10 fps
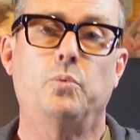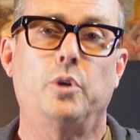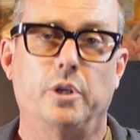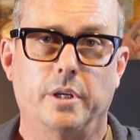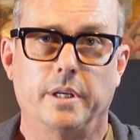
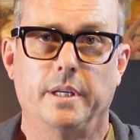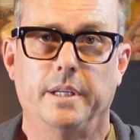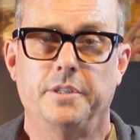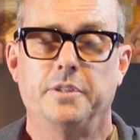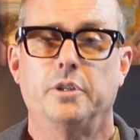work
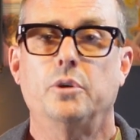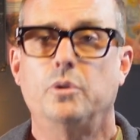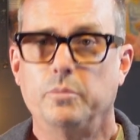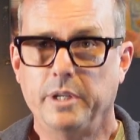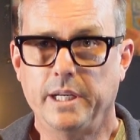is the
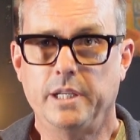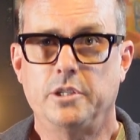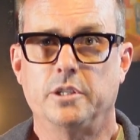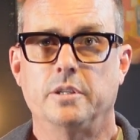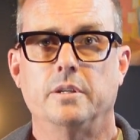
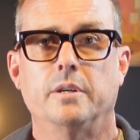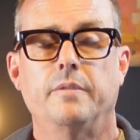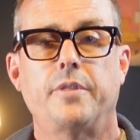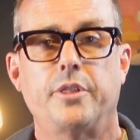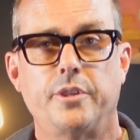culmination
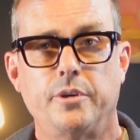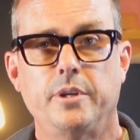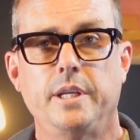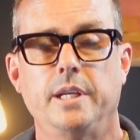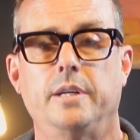of
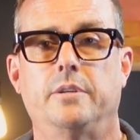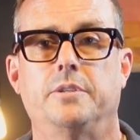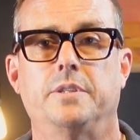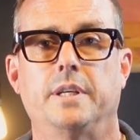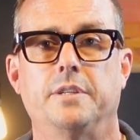30
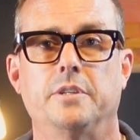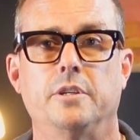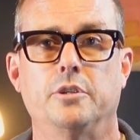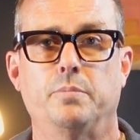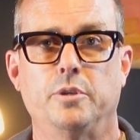years as an
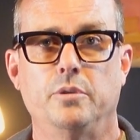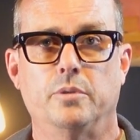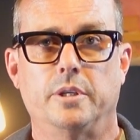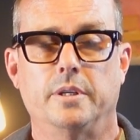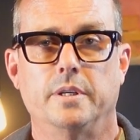
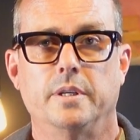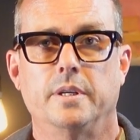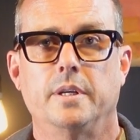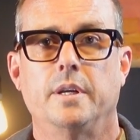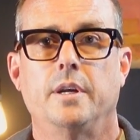entrepreneur.
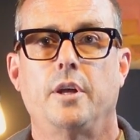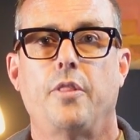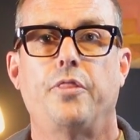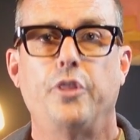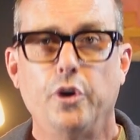
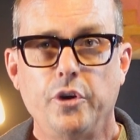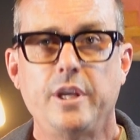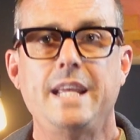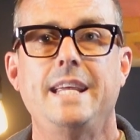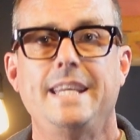
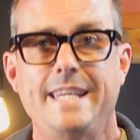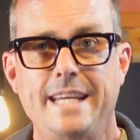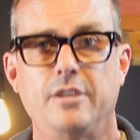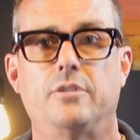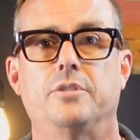30
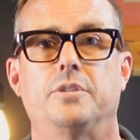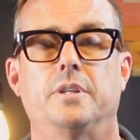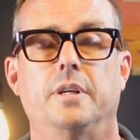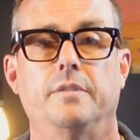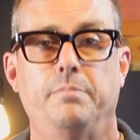
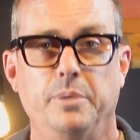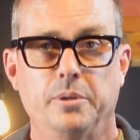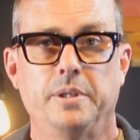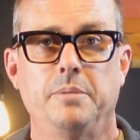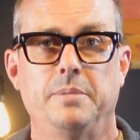years of
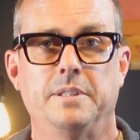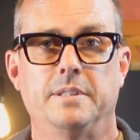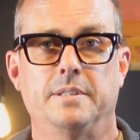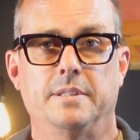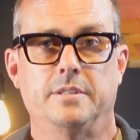building
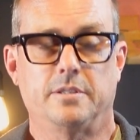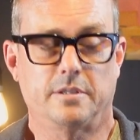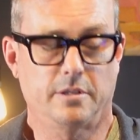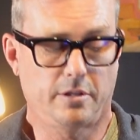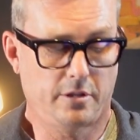
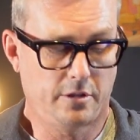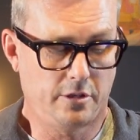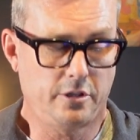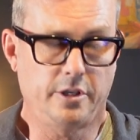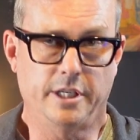businesses,
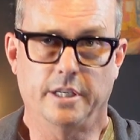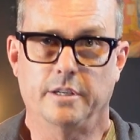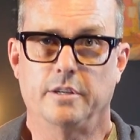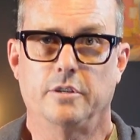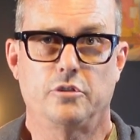learning,
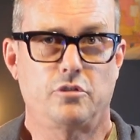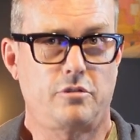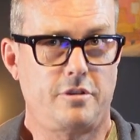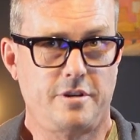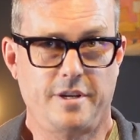
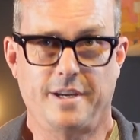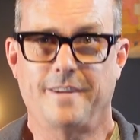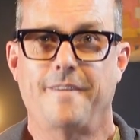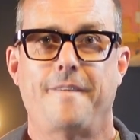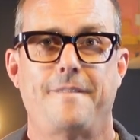
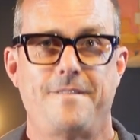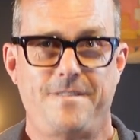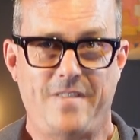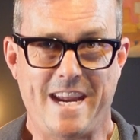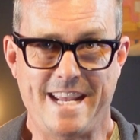trying,
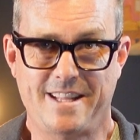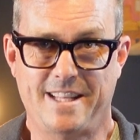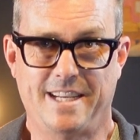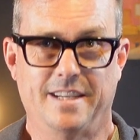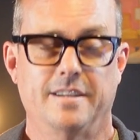
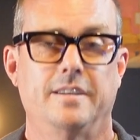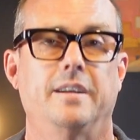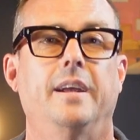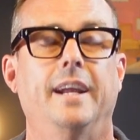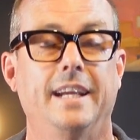failing,
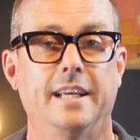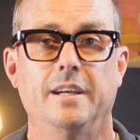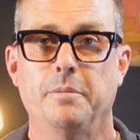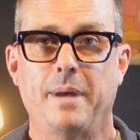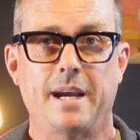and
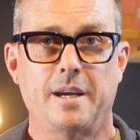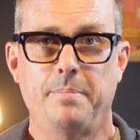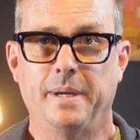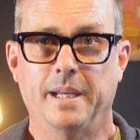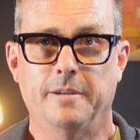getting back
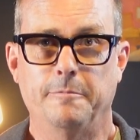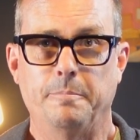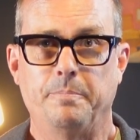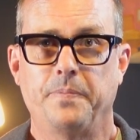up again.